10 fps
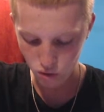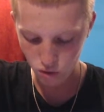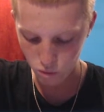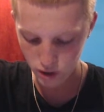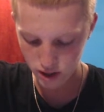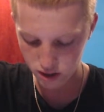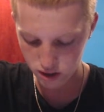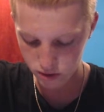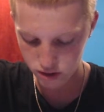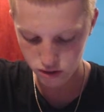we are
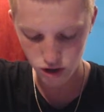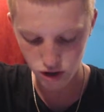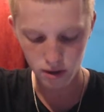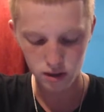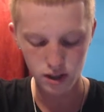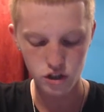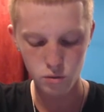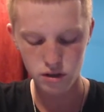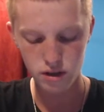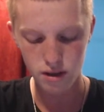going to drop our Electro
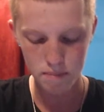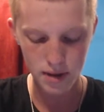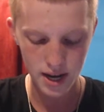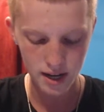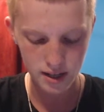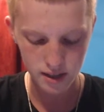Wizard in the back.